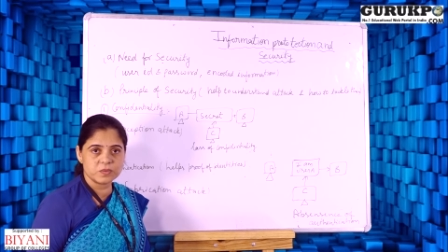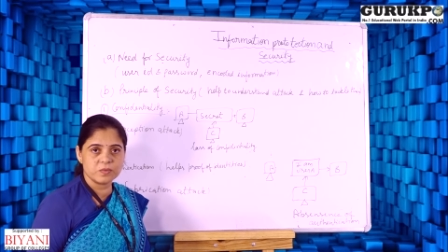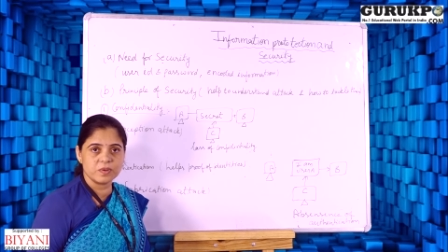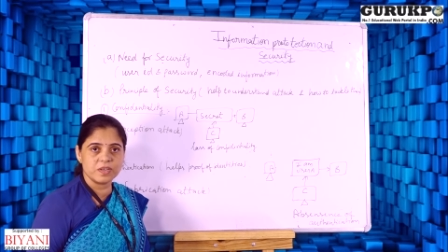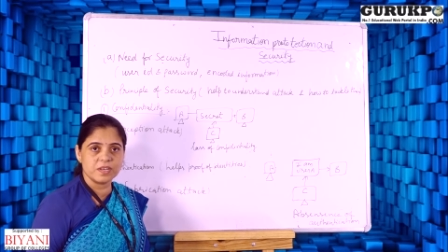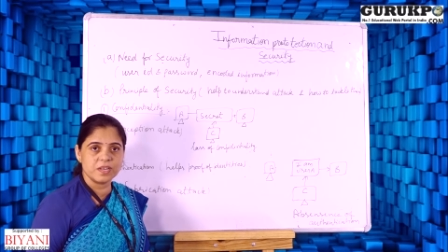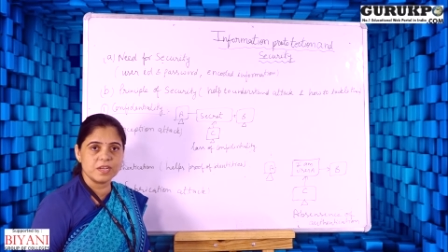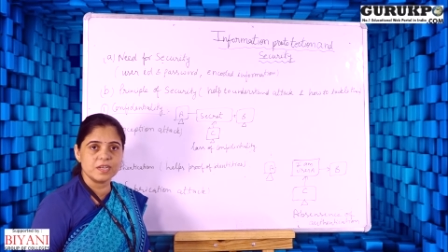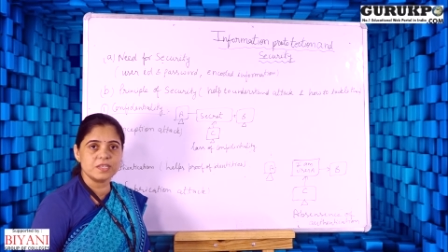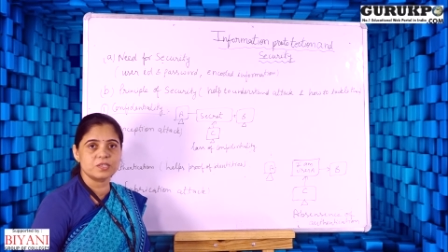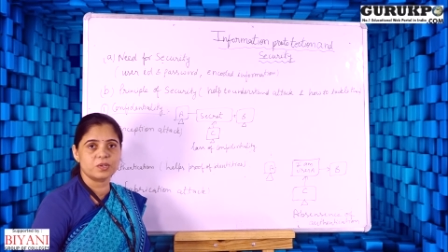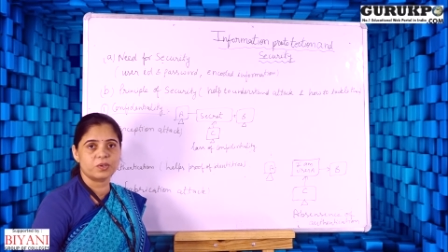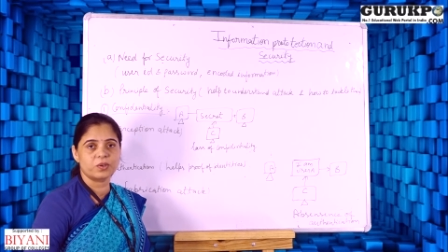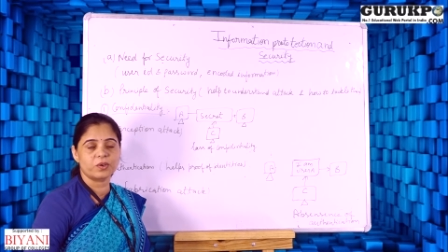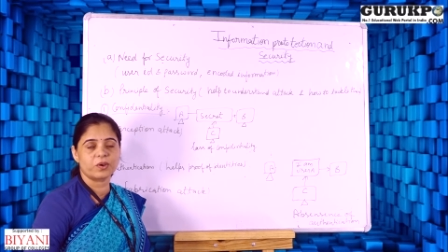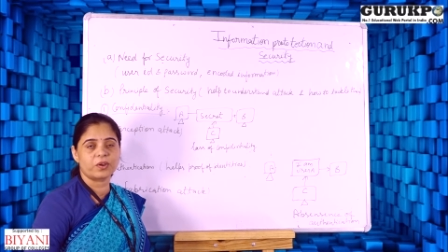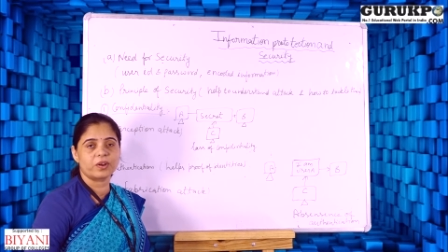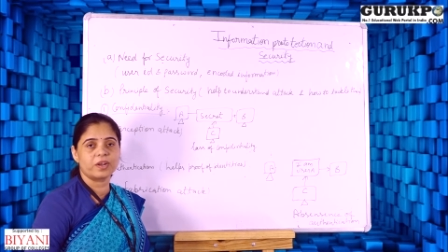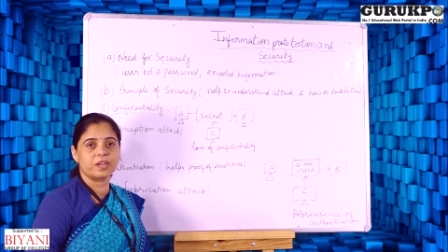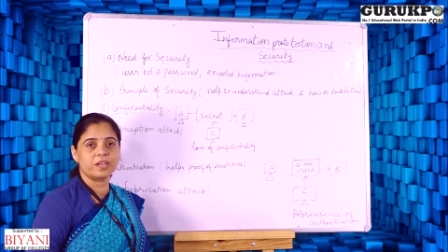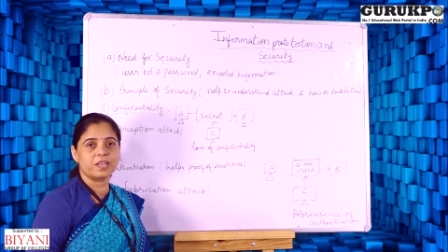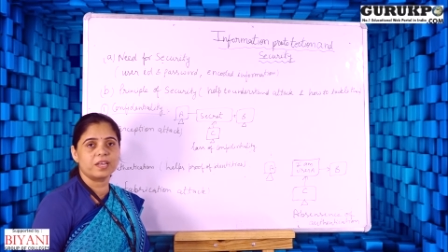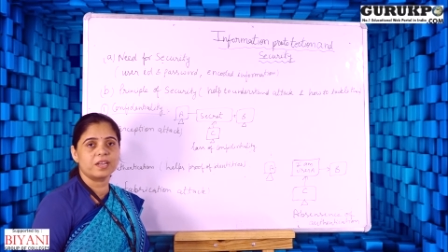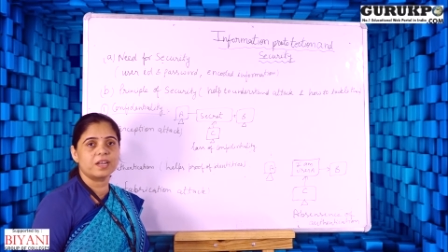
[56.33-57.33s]
we need
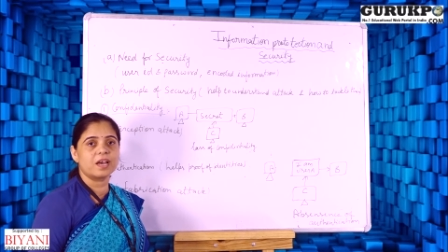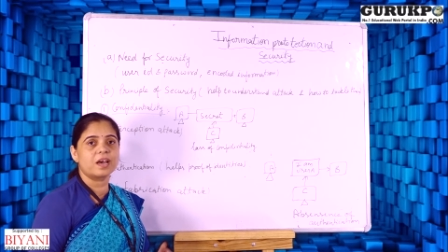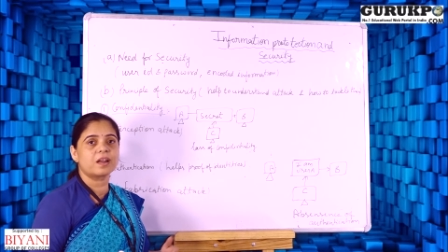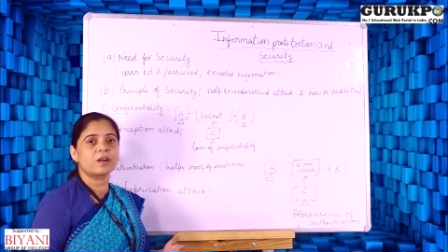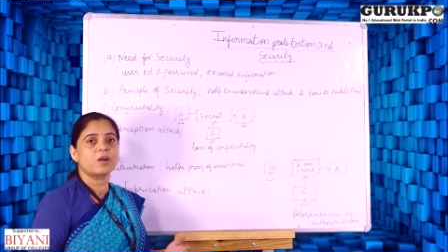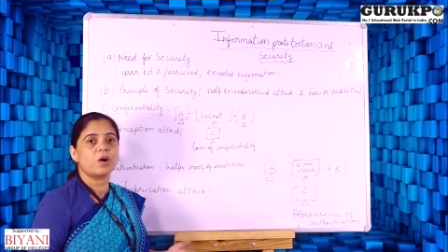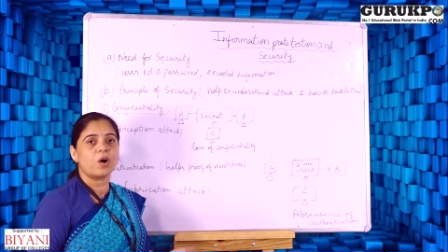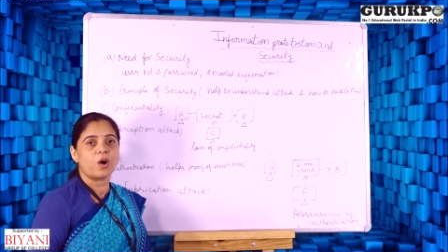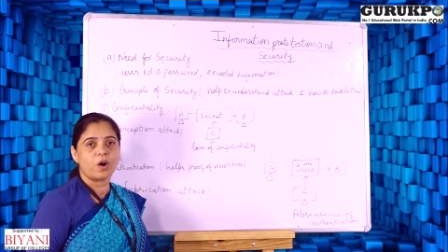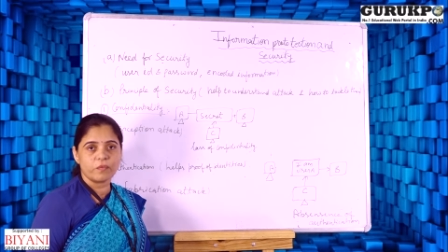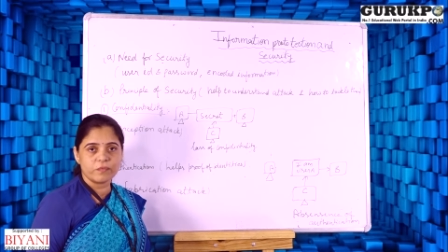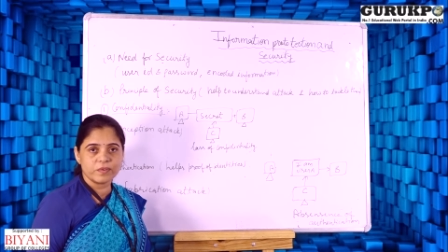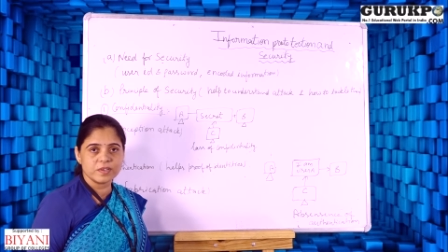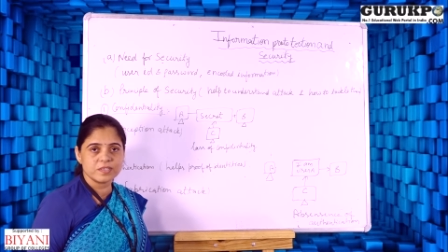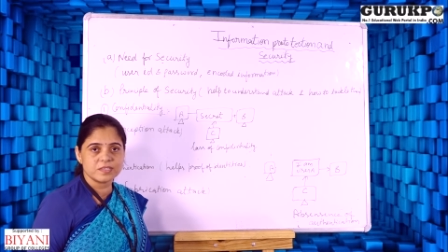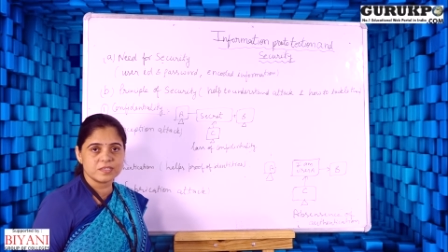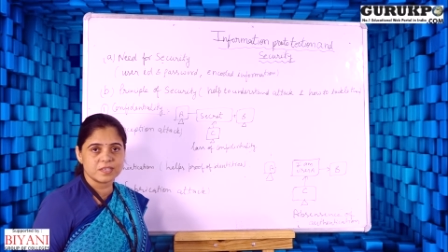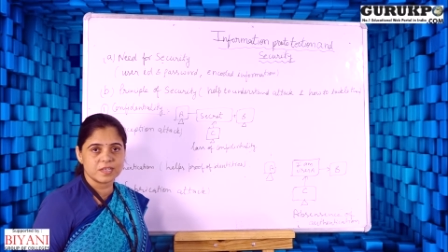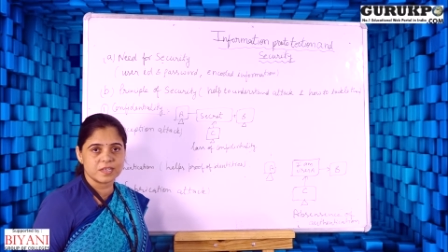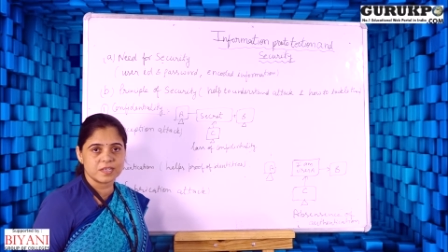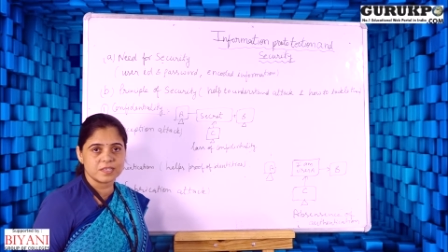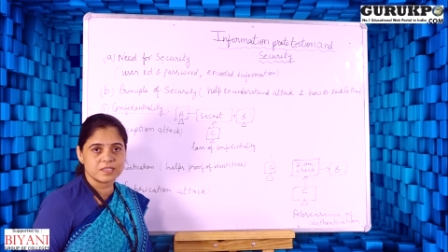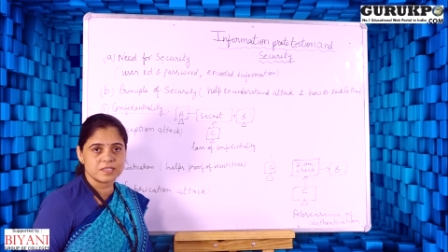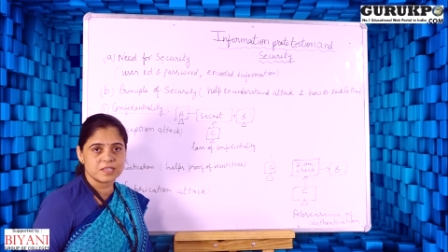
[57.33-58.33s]
security in our
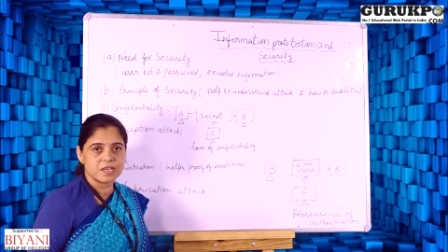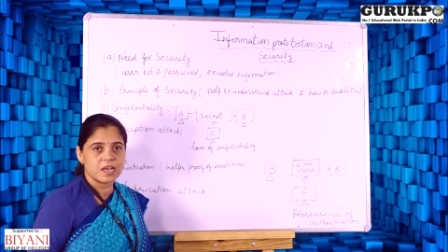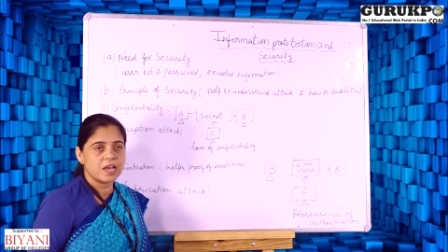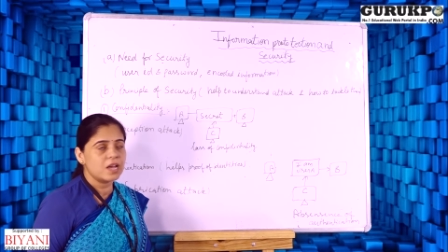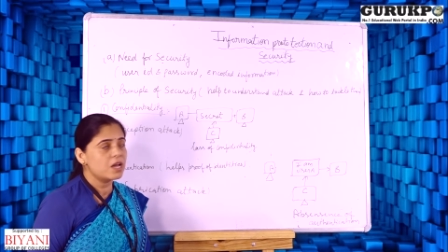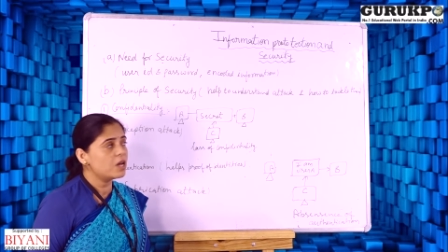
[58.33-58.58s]
offices.